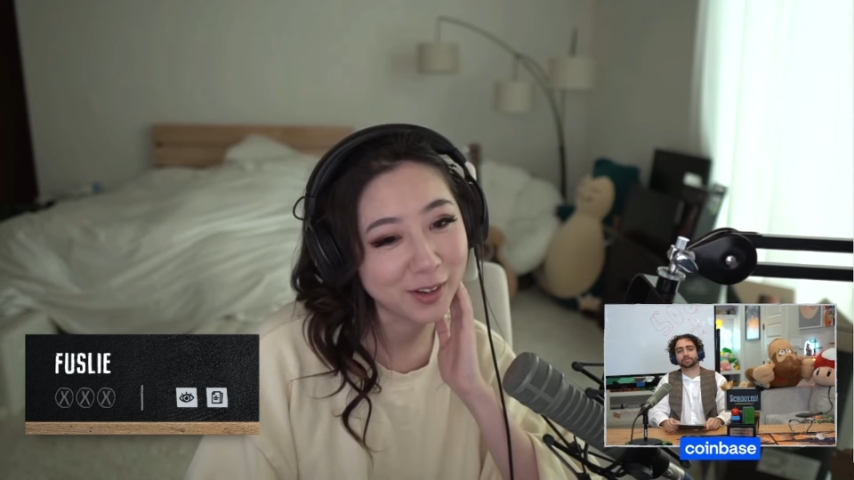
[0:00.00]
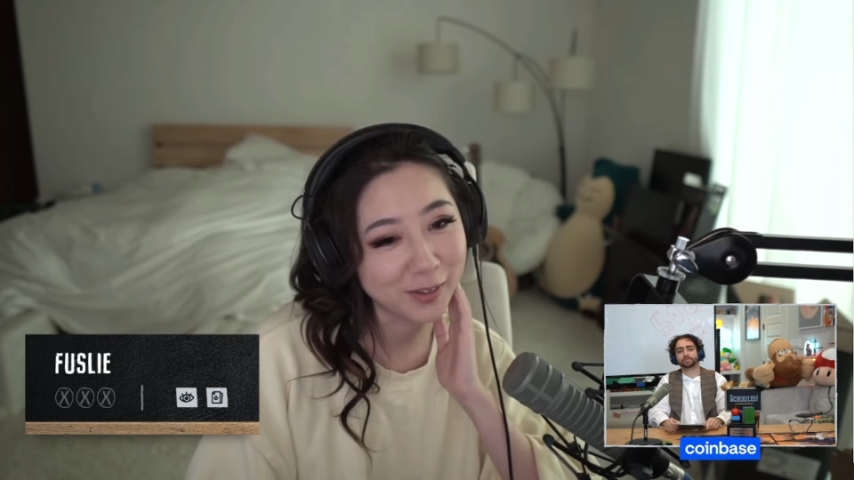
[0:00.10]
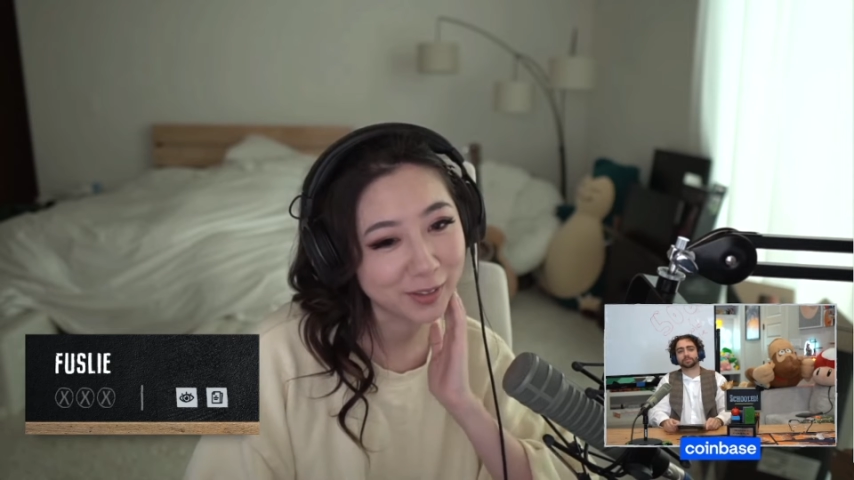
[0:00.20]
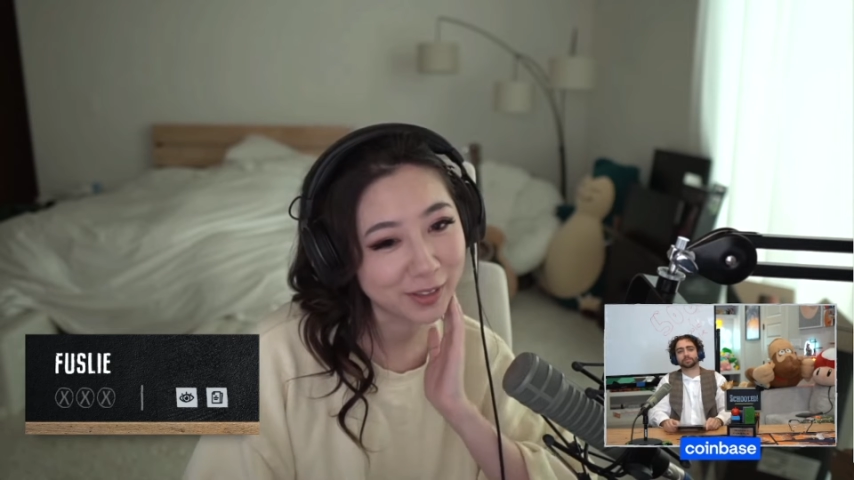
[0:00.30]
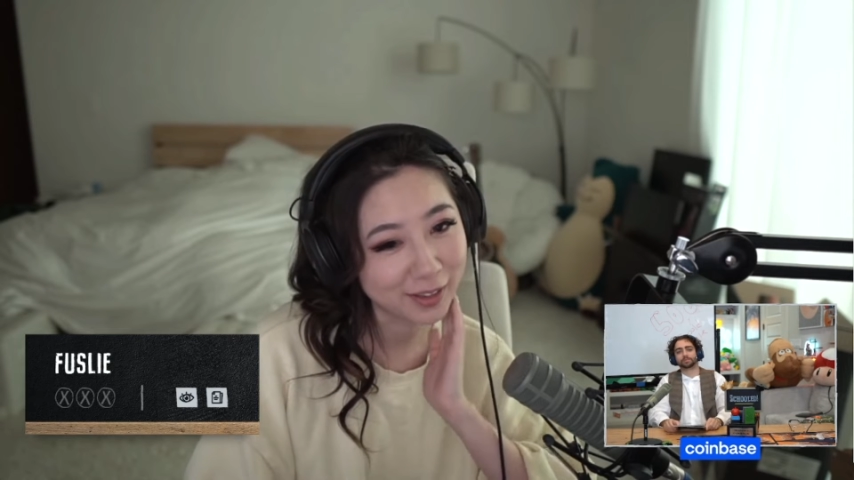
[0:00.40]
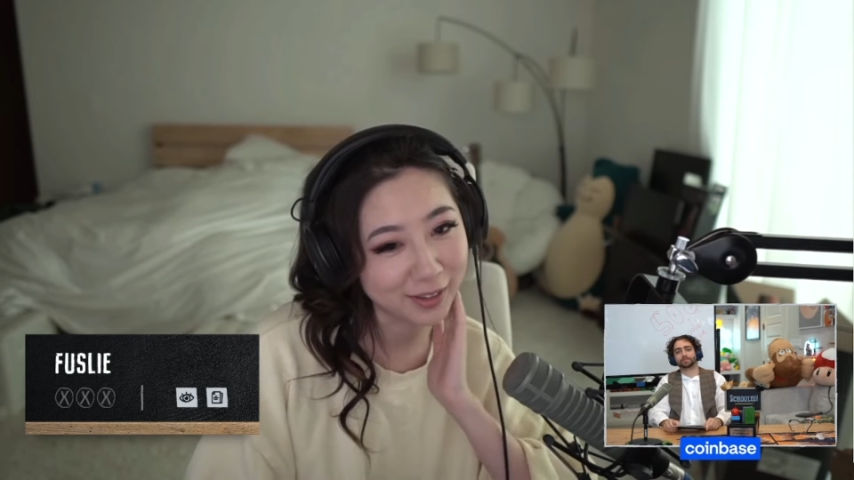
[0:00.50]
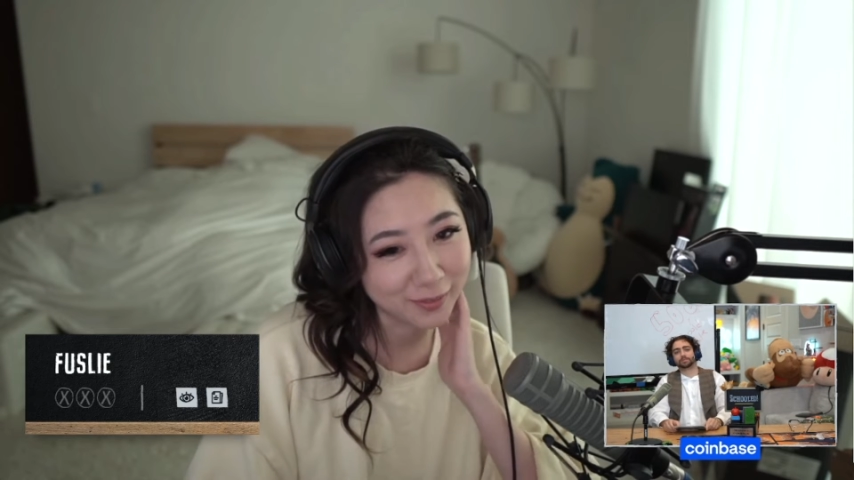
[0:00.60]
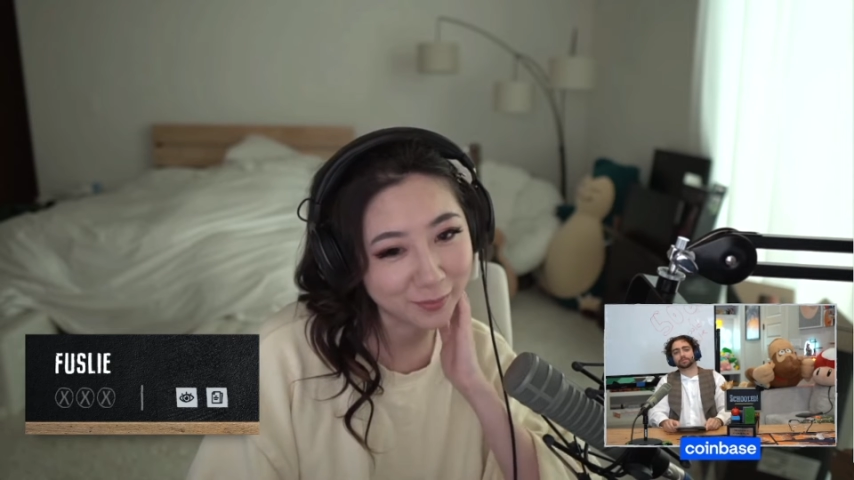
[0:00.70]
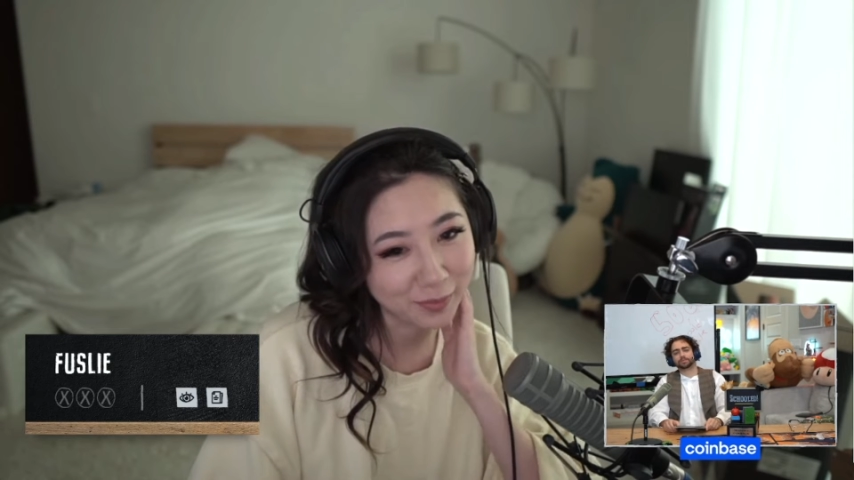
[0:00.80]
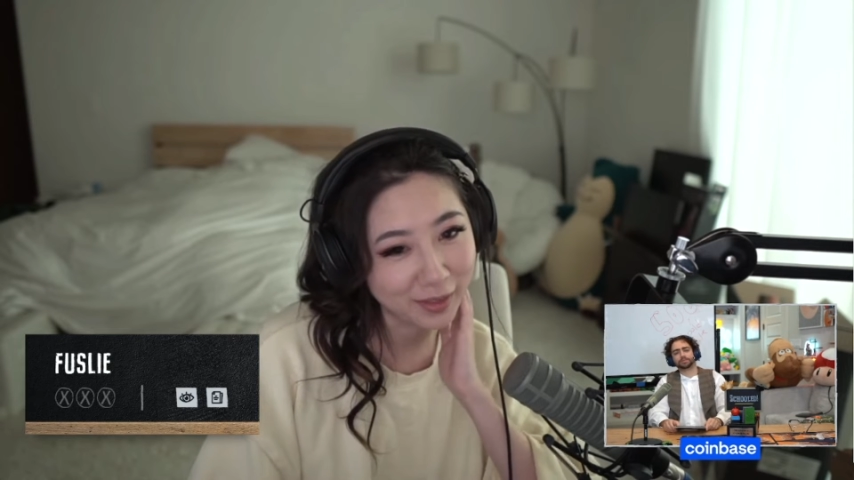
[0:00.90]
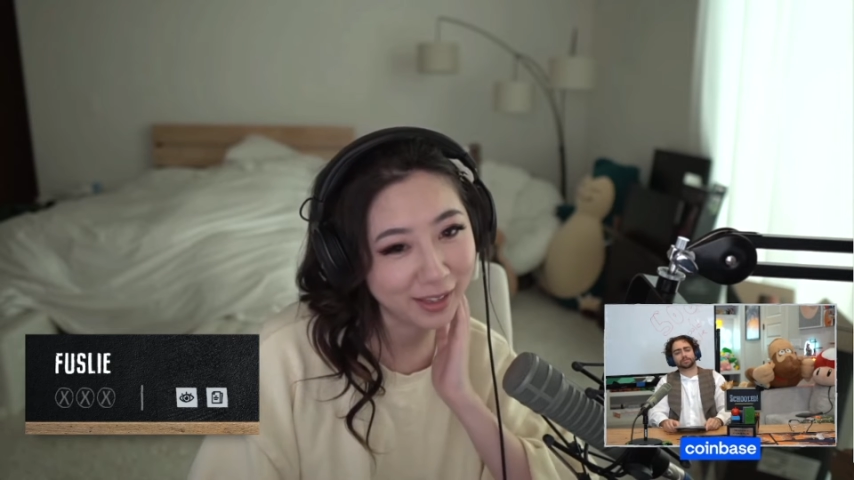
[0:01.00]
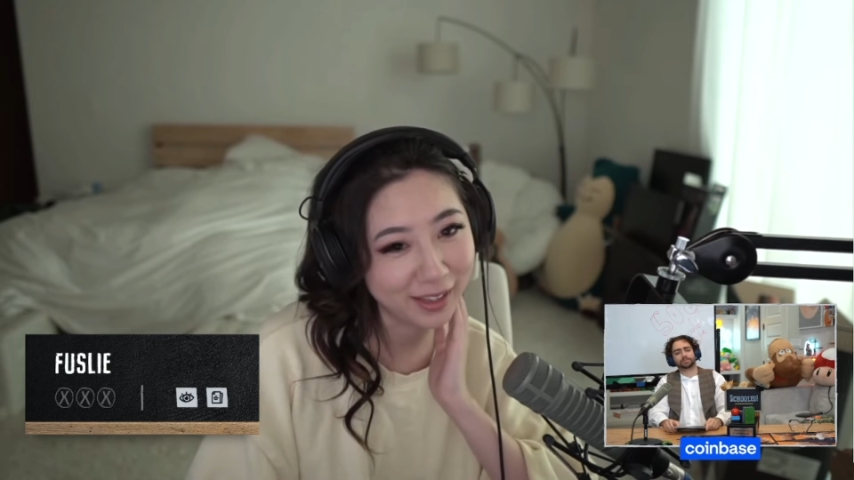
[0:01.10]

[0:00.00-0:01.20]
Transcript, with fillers: going over the